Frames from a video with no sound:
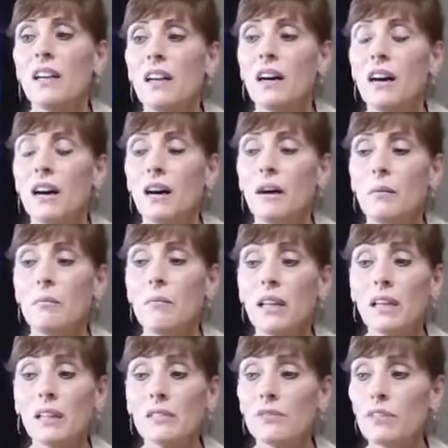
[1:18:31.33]
Um,
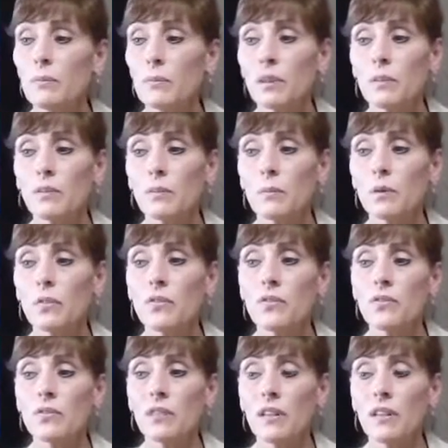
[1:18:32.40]
male and female hormones.